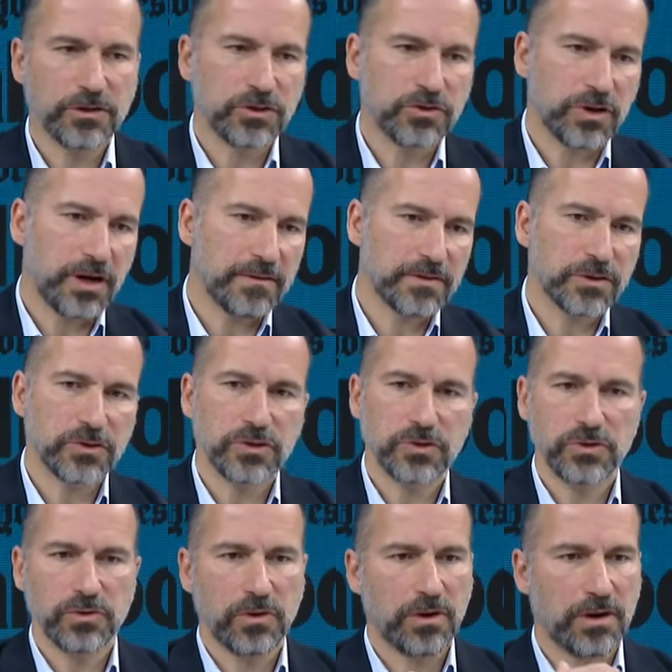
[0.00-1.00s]
drivers
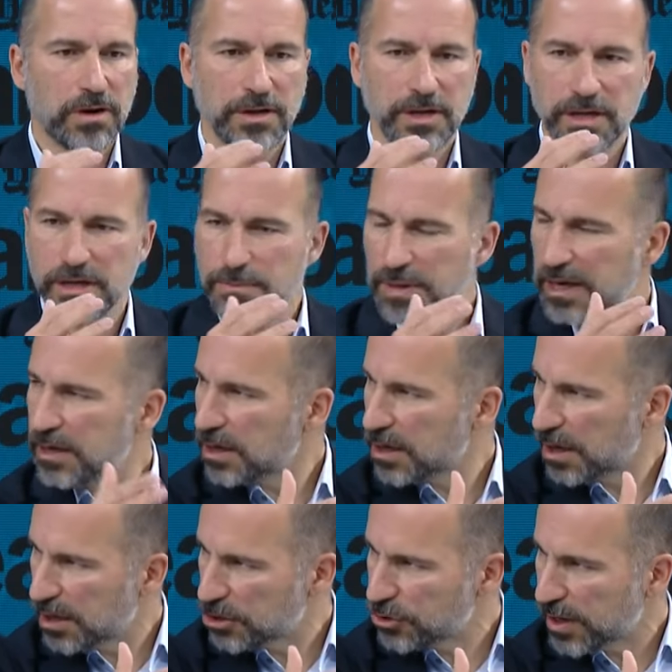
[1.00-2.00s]
who are independent
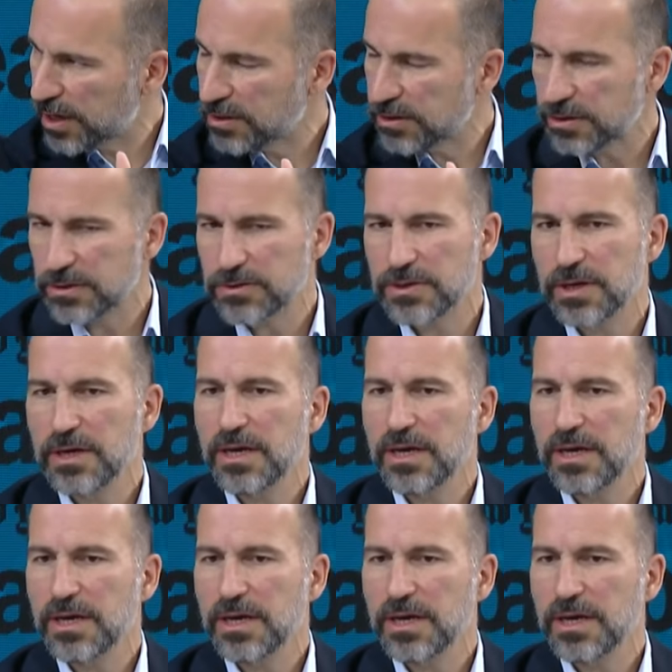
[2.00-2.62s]
contractors,